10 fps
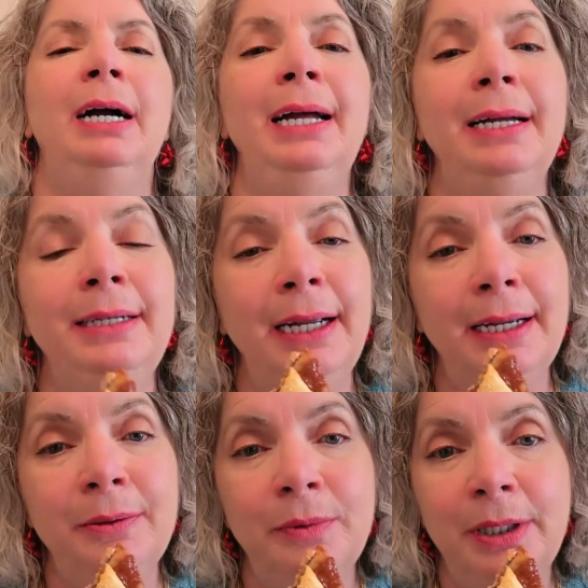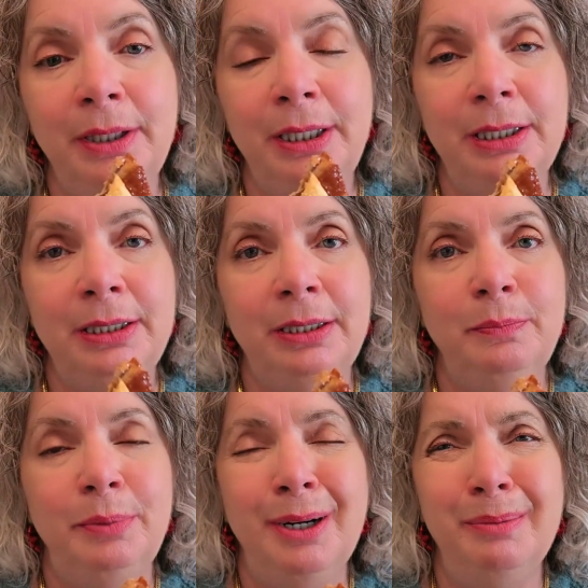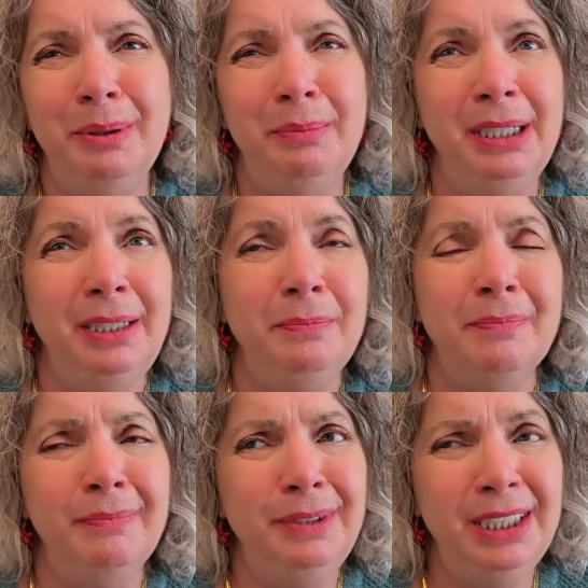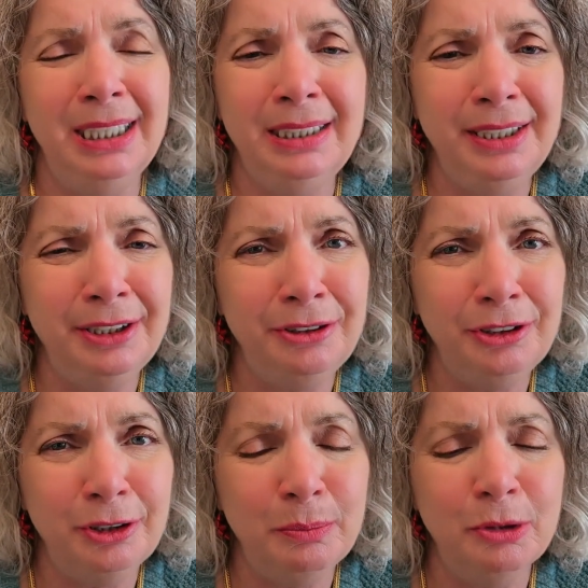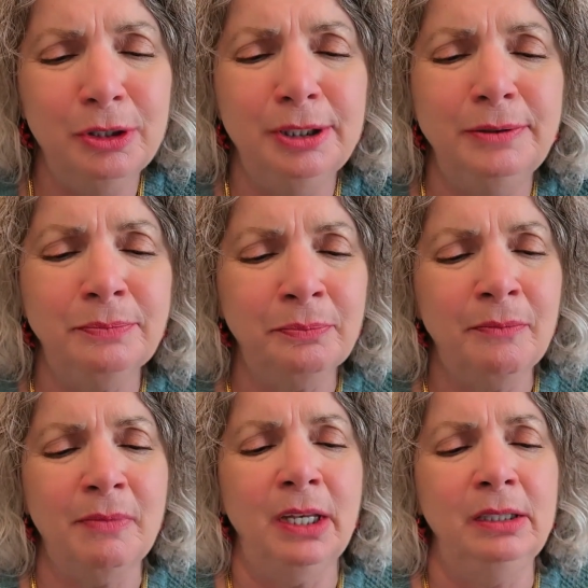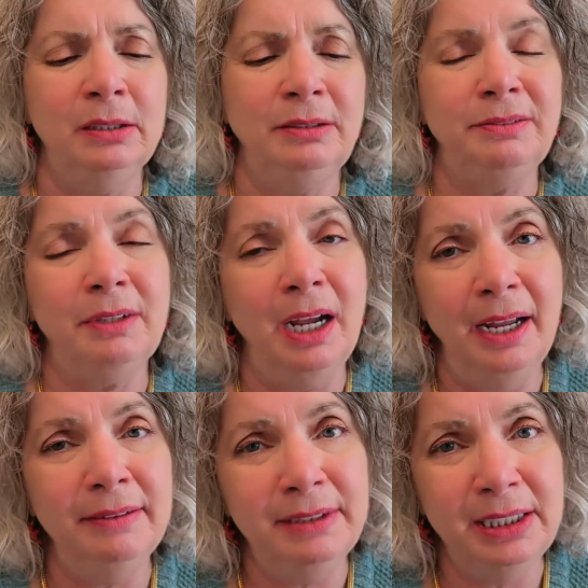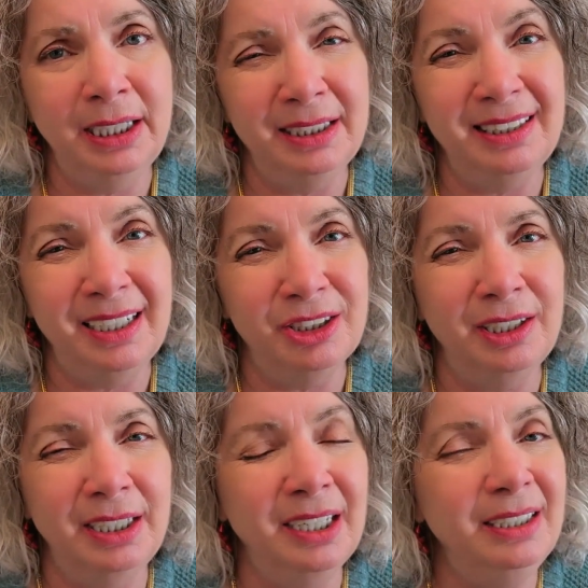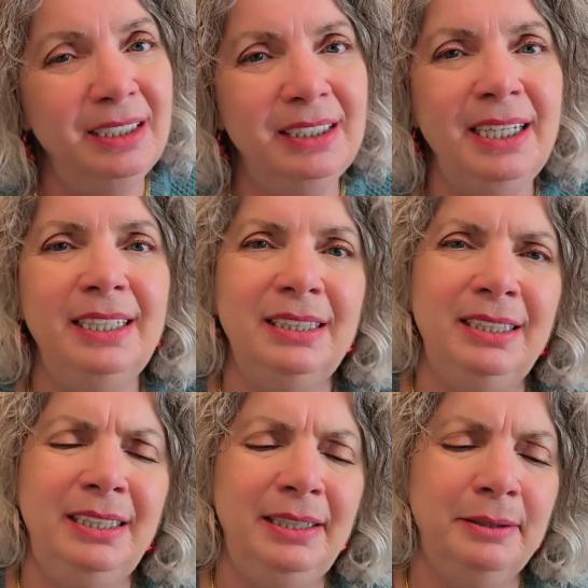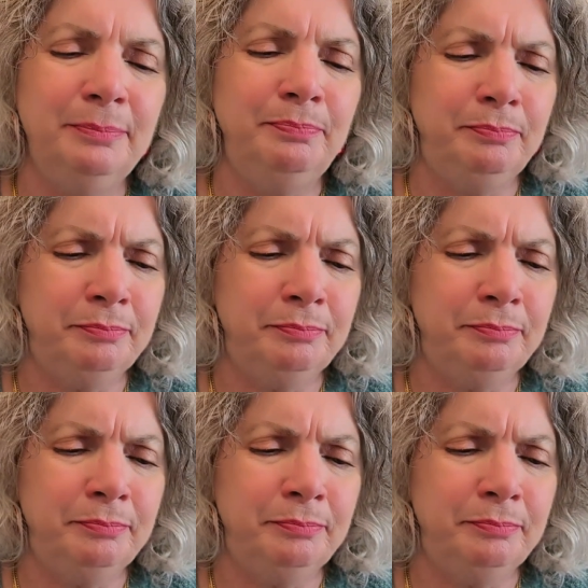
I hadn't had one of these in probably 10 years or more. I have to say it's actually kind of tasty.